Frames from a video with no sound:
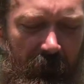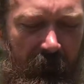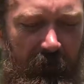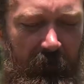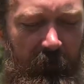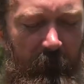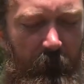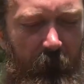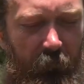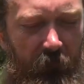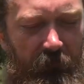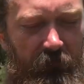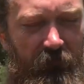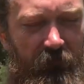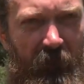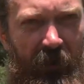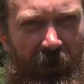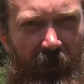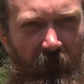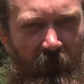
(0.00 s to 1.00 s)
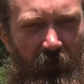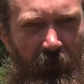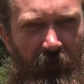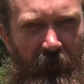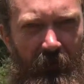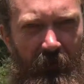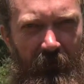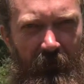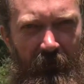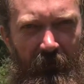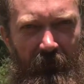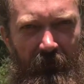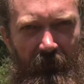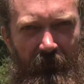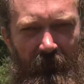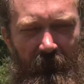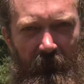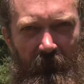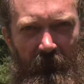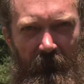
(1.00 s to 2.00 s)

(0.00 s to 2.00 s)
he pushed down on his